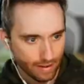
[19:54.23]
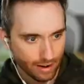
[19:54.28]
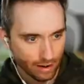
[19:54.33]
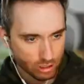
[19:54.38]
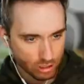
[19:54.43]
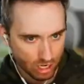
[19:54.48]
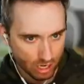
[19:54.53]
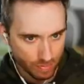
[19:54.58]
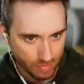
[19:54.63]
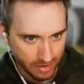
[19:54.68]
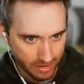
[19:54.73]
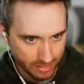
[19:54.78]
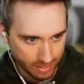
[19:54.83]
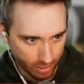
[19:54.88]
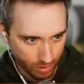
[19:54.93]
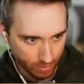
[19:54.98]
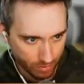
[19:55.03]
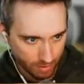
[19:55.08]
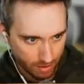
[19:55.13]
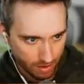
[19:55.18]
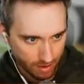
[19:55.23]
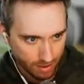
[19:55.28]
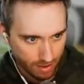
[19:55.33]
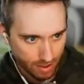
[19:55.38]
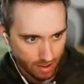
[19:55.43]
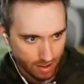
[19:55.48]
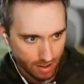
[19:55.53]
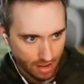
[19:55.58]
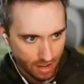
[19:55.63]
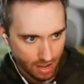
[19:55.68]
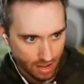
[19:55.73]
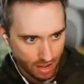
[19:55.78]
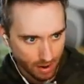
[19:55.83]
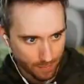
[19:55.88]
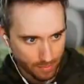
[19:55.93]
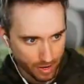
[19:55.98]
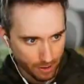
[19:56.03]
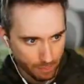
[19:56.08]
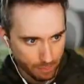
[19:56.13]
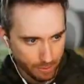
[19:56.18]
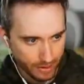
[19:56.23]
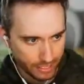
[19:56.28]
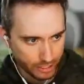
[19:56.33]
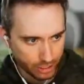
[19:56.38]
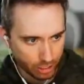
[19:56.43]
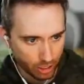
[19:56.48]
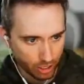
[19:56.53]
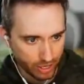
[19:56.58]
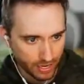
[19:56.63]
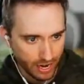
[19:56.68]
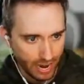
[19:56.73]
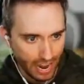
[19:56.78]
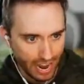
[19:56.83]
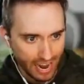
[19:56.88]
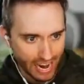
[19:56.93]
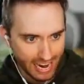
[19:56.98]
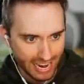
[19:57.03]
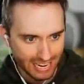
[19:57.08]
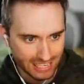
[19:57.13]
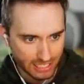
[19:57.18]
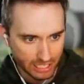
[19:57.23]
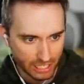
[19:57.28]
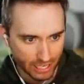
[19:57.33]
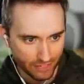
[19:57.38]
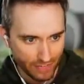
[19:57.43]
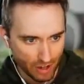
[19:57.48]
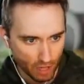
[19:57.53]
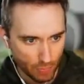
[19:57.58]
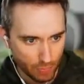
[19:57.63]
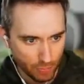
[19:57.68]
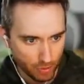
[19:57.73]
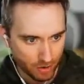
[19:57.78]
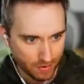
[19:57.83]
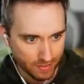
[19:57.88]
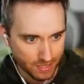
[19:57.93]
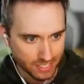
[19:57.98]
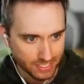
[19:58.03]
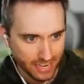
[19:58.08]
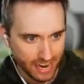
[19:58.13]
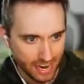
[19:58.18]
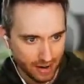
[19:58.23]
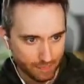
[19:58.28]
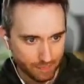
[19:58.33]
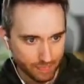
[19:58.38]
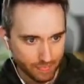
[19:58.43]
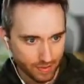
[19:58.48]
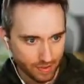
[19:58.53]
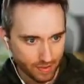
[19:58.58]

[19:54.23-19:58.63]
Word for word: Here's what I'm gonna do. I'm gonna picture Kai as the developer of this game,